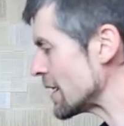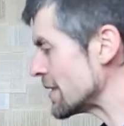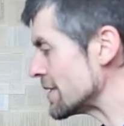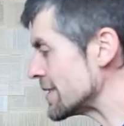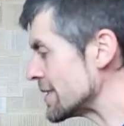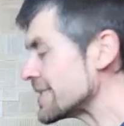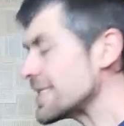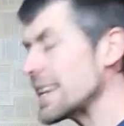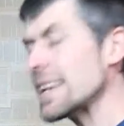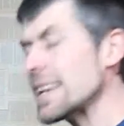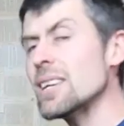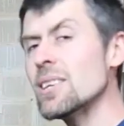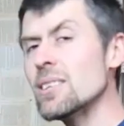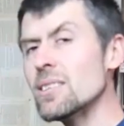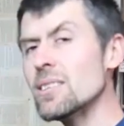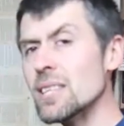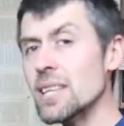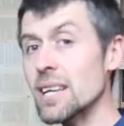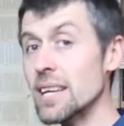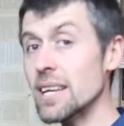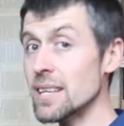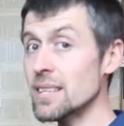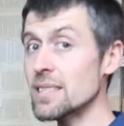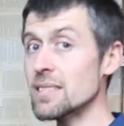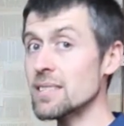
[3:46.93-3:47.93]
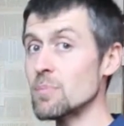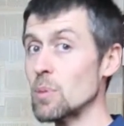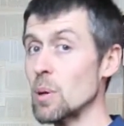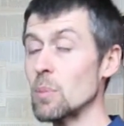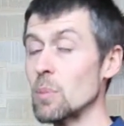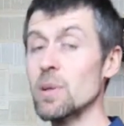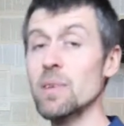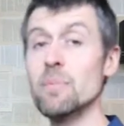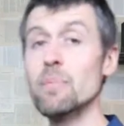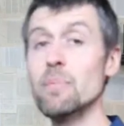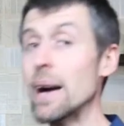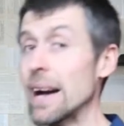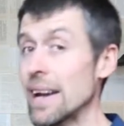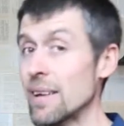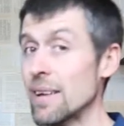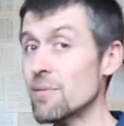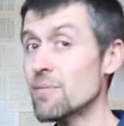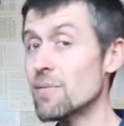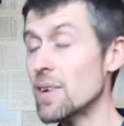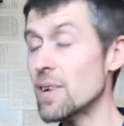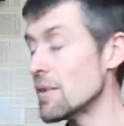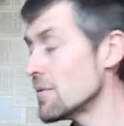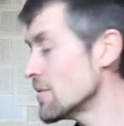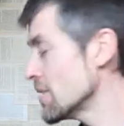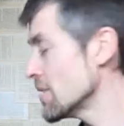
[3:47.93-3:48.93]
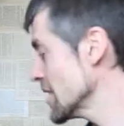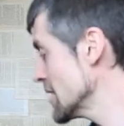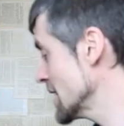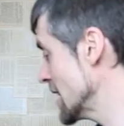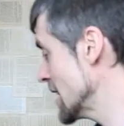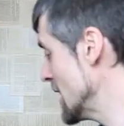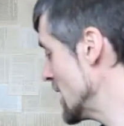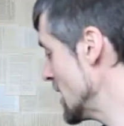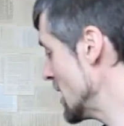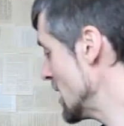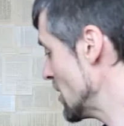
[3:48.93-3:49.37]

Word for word: The second, it's probably my favorite,